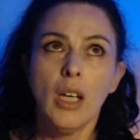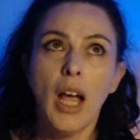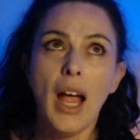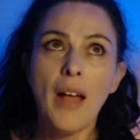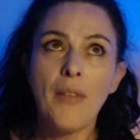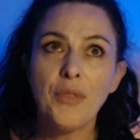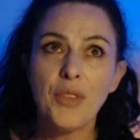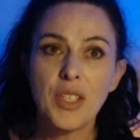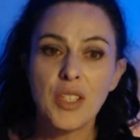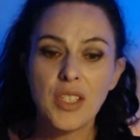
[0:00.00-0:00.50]

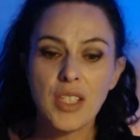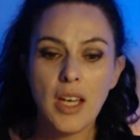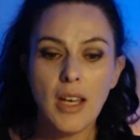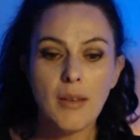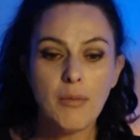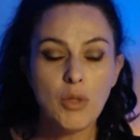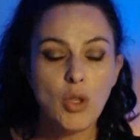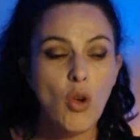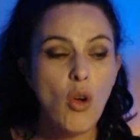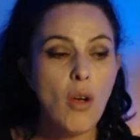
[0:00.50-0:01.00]
At the
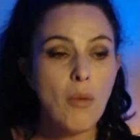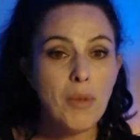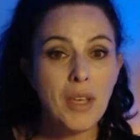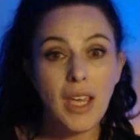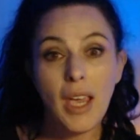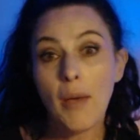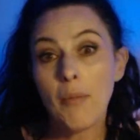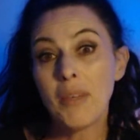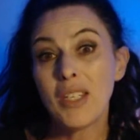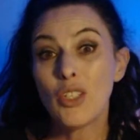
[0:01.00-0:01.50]
same time, it
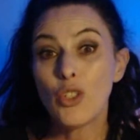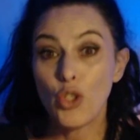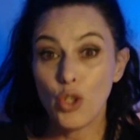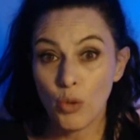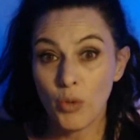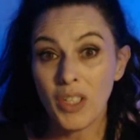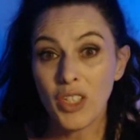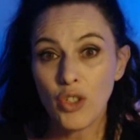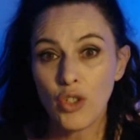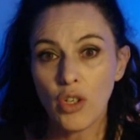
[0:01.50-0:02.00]
can be
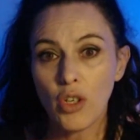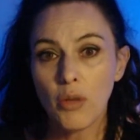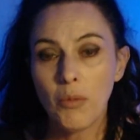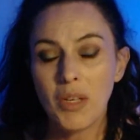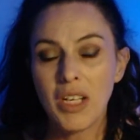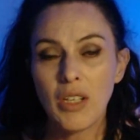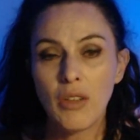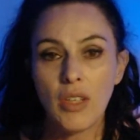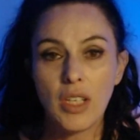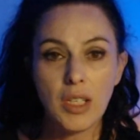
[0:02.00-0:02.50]
doing too
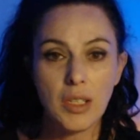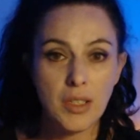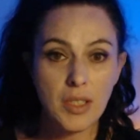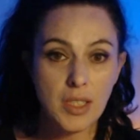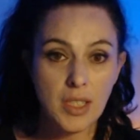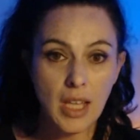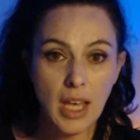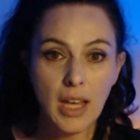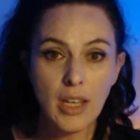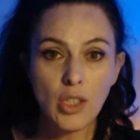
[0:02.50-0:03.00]
many things
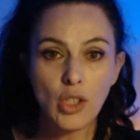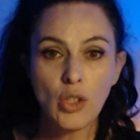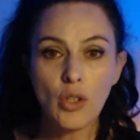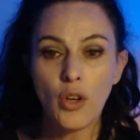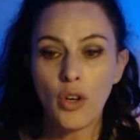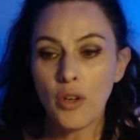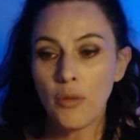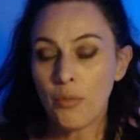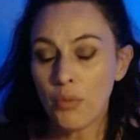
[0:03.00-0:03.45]
that, you know,